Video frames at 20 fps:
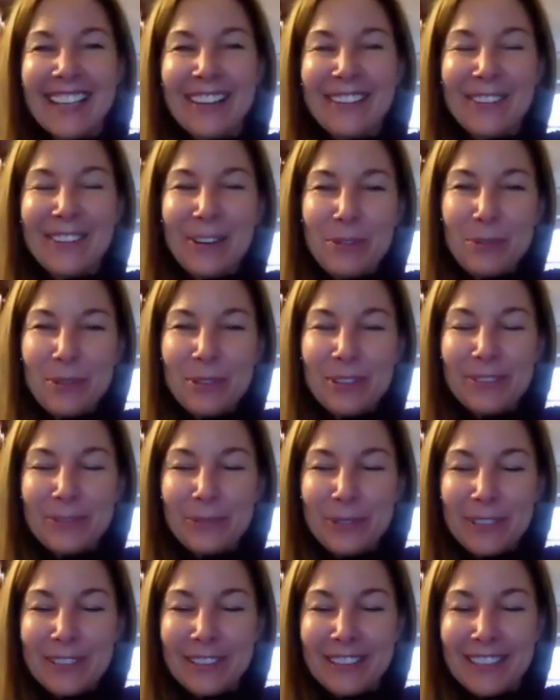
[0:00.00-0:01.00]
Well, we'll
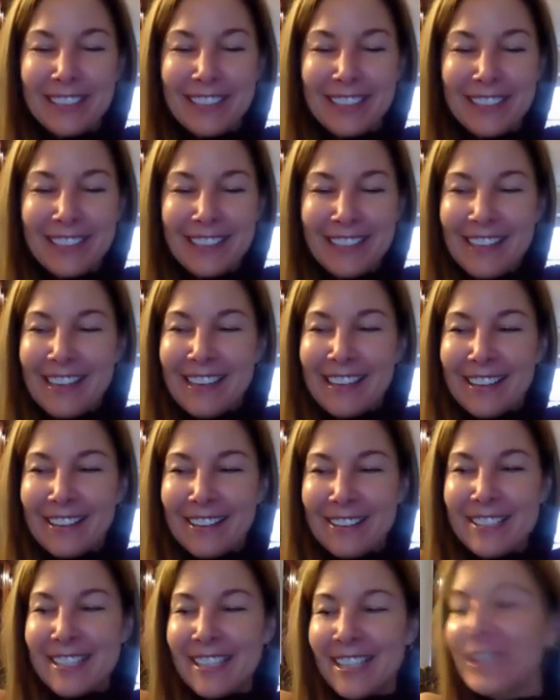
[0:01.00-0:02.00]
we'll uh, I'll
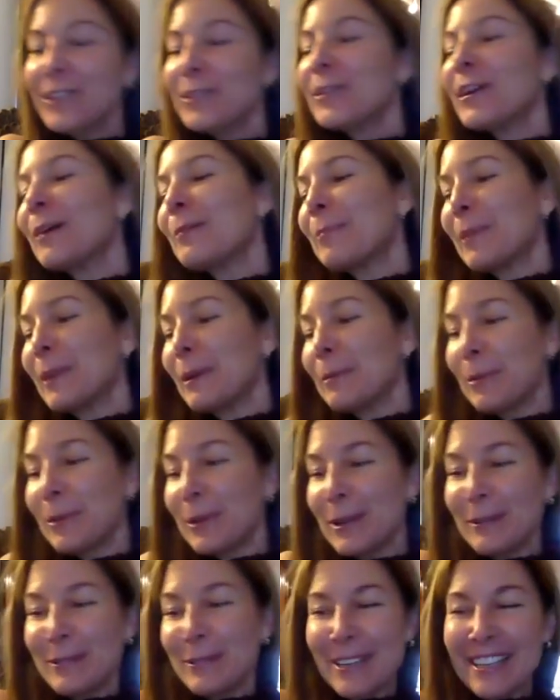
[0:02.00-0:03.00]
set you up an
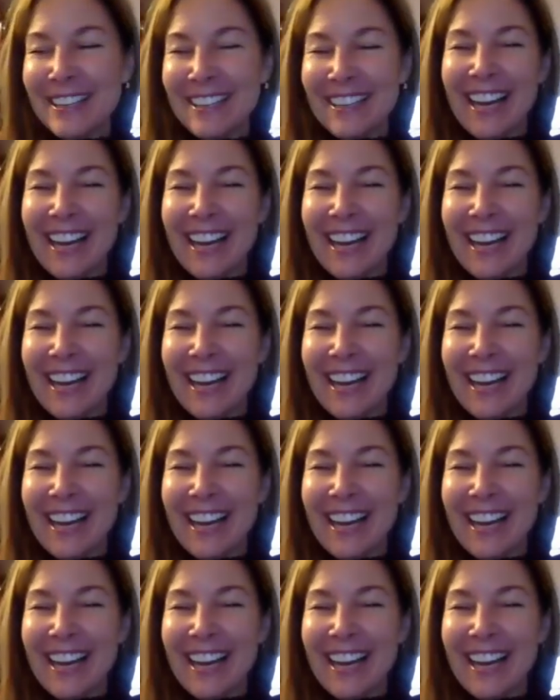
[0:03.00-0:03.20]
appointment.